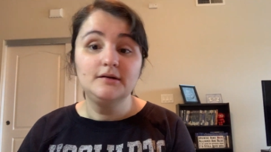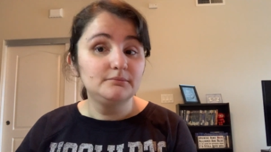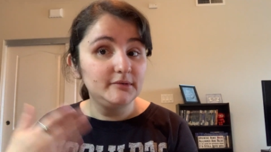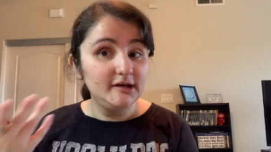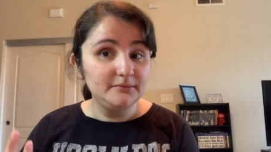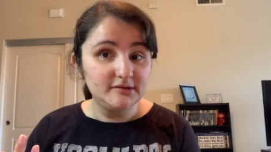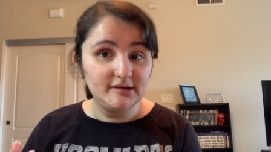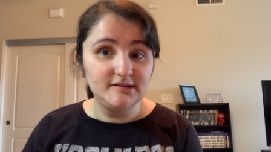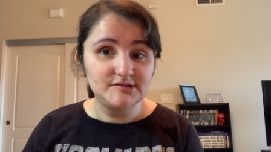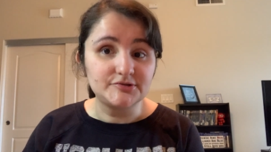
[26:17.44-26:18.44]
Mini
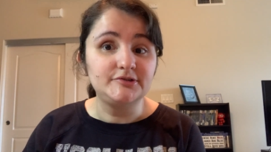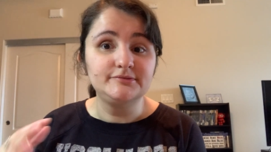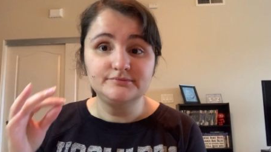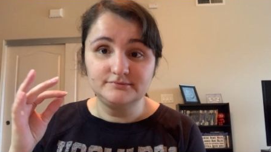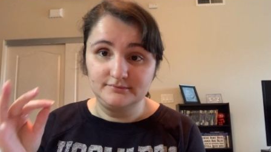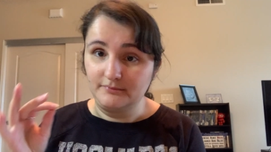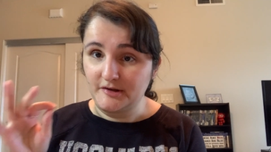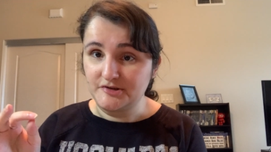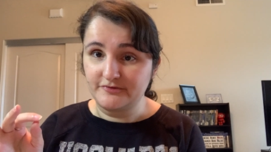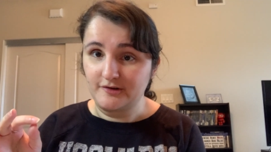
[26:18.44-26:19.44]
Midnight Stroll,
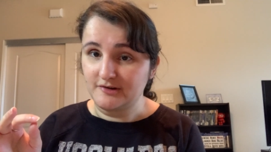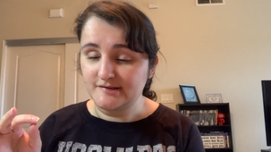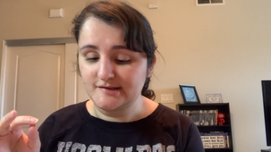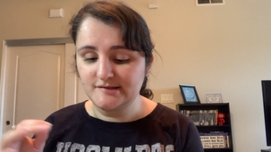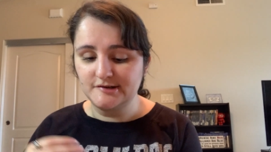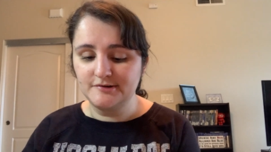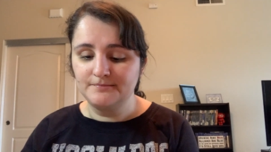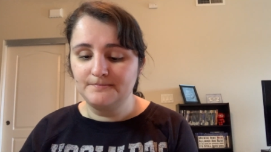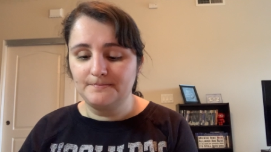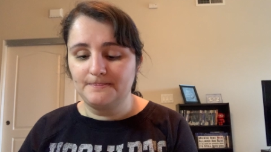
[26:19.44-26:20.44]
major focus this year,
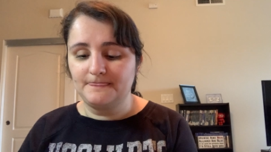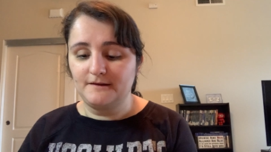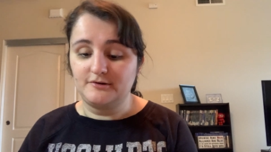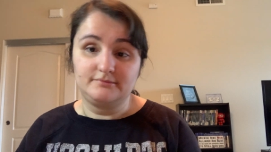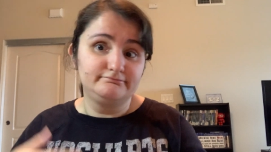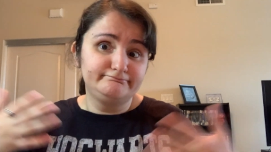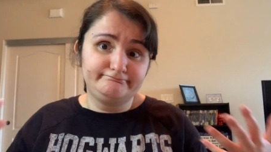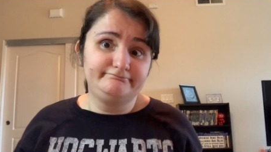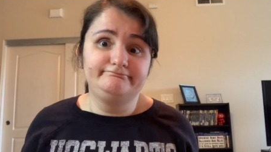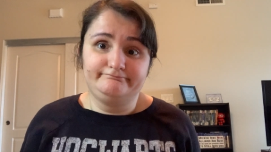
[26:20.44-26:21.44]
or
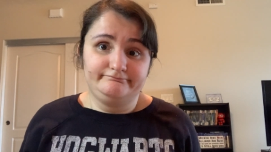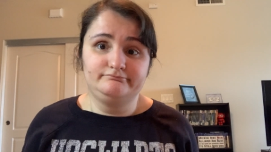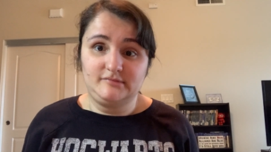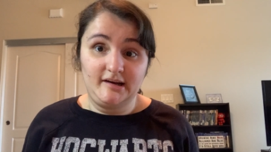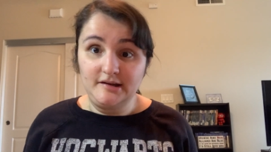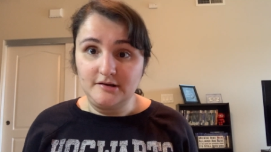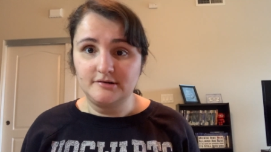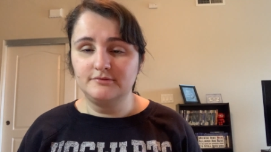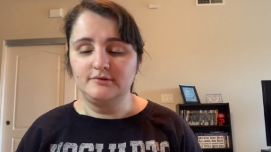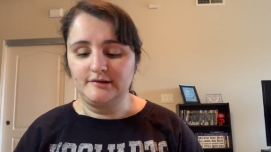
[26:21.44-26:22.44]
any
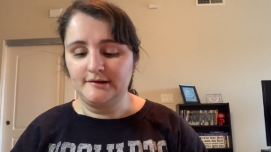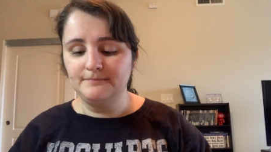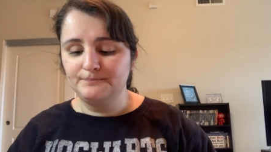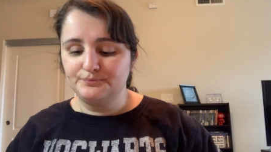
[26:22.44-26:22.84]
year really.